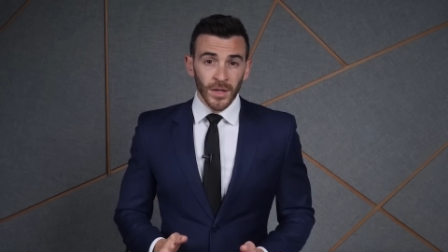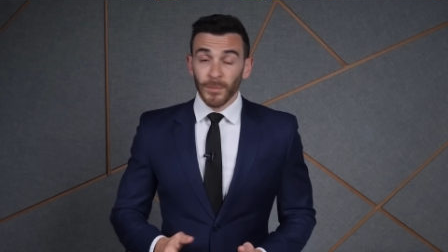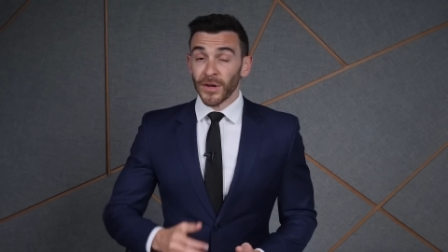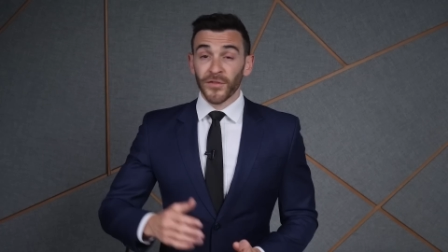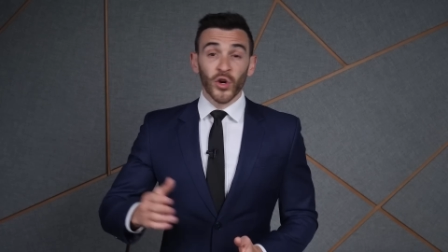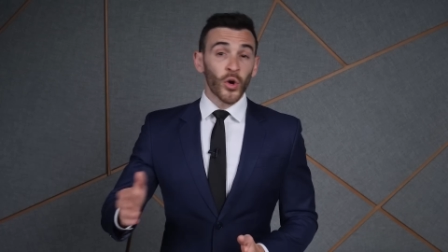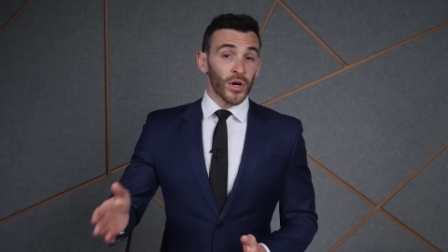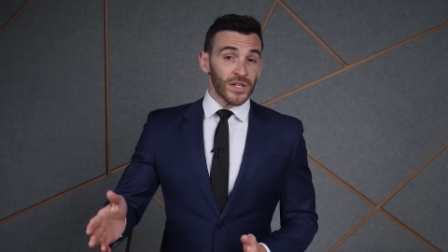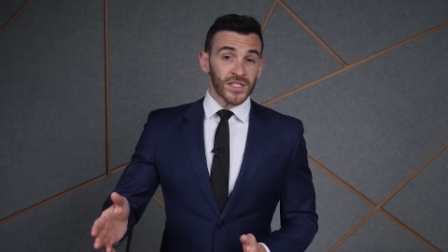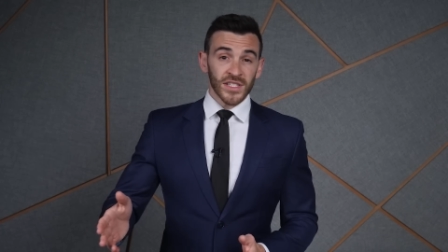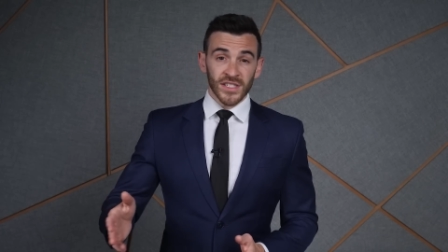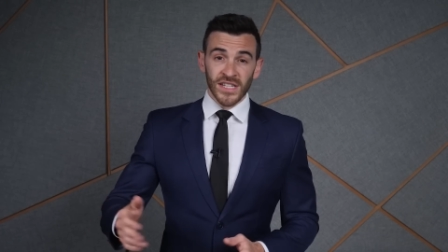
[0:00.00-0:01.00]
But of
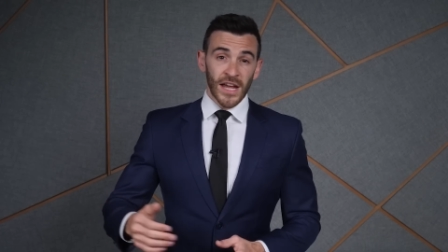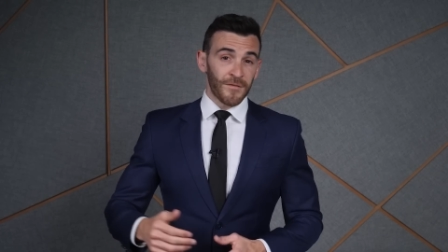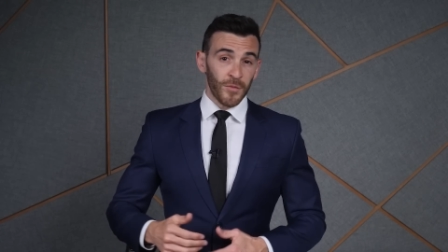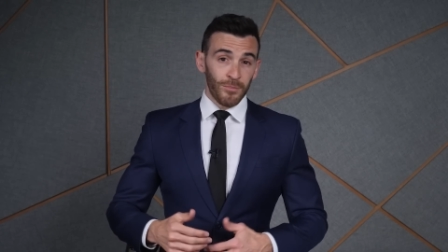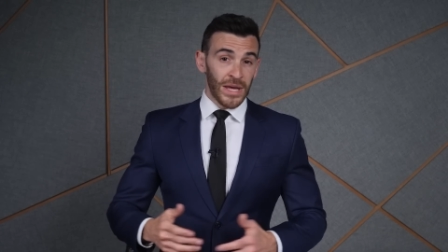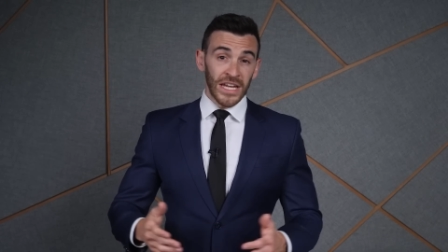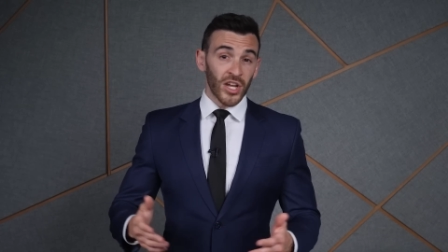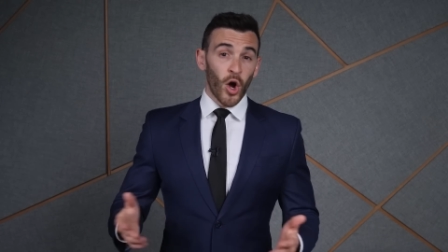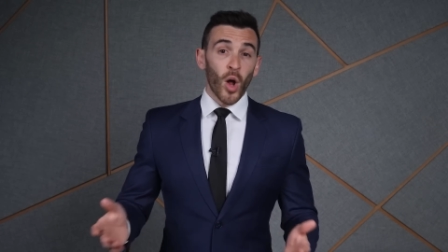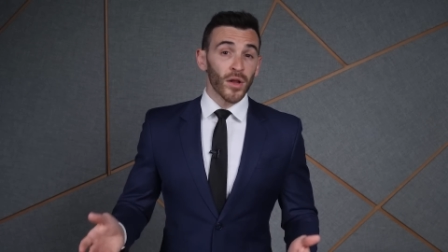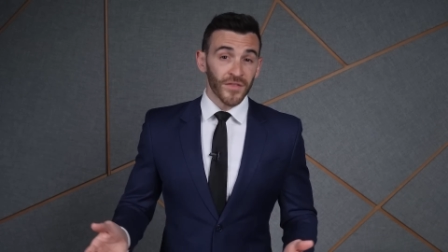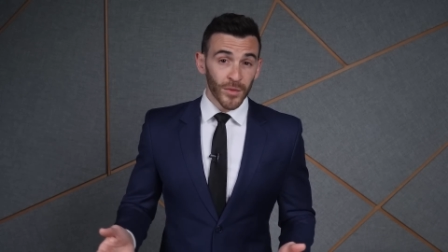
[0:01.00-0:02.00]
course, aside from pinning
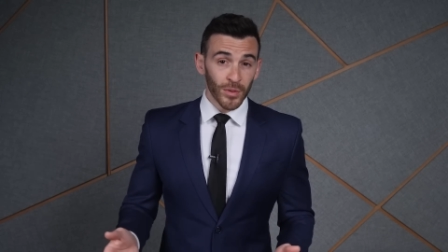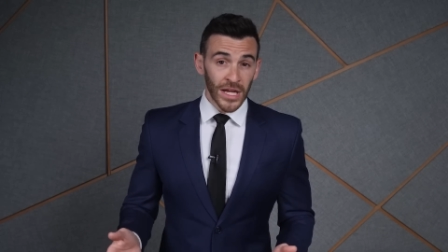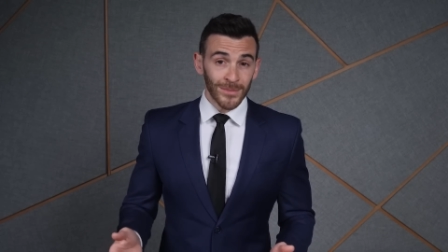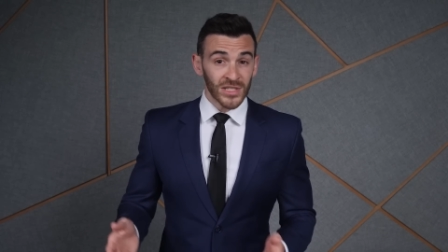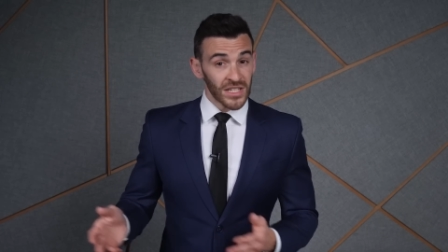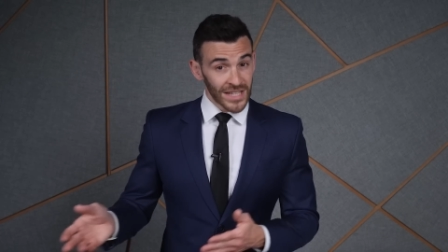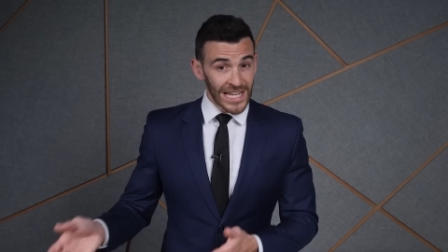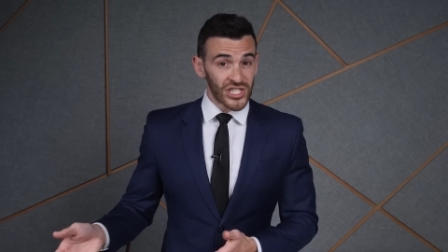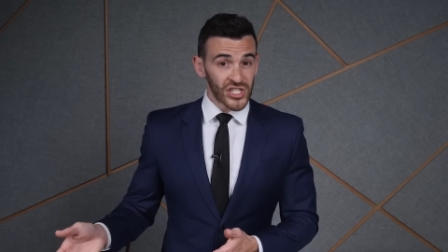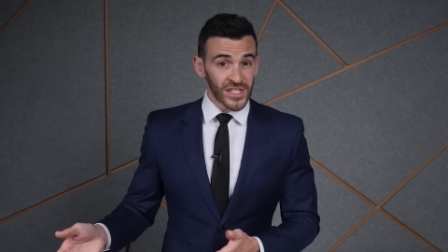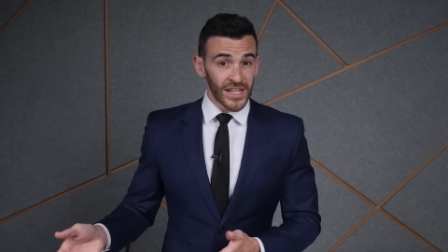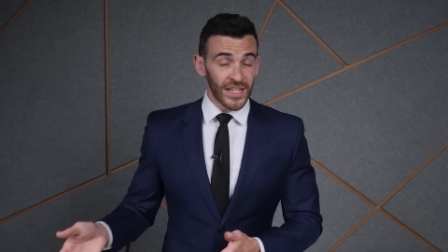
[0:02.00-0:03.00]
all of the blame to
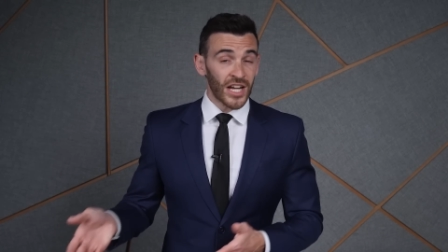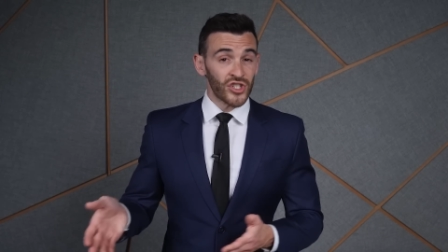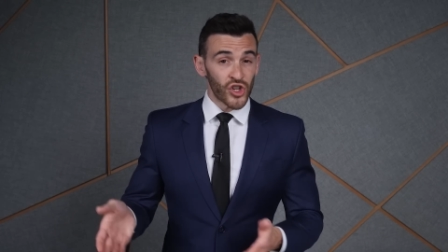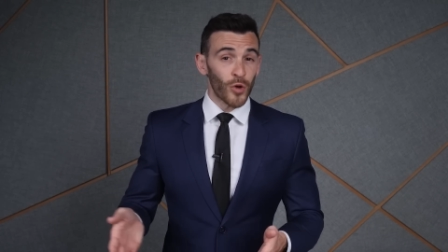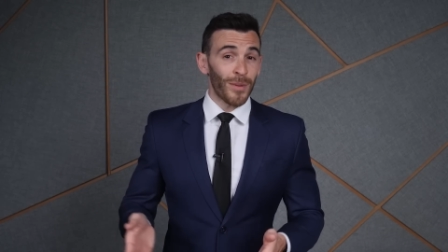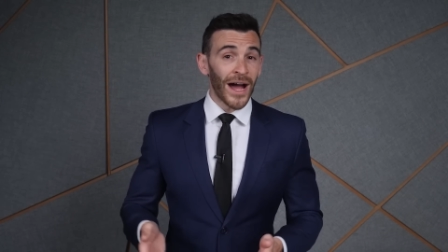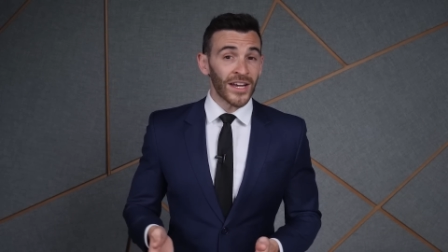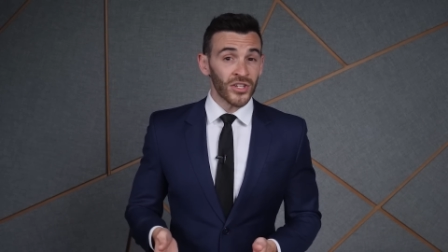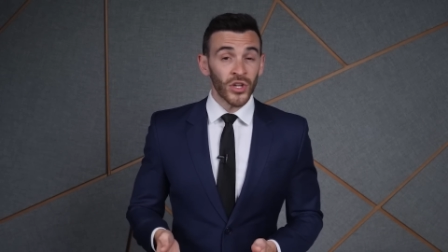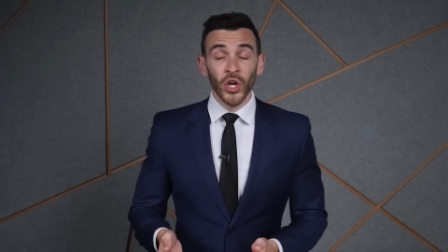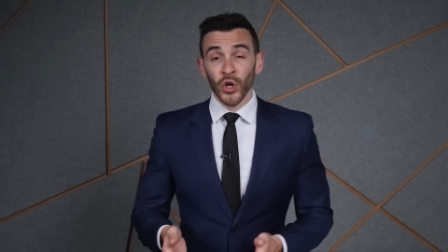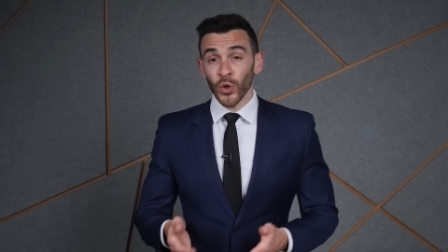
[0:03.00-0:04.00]
legislate on Joe Biden,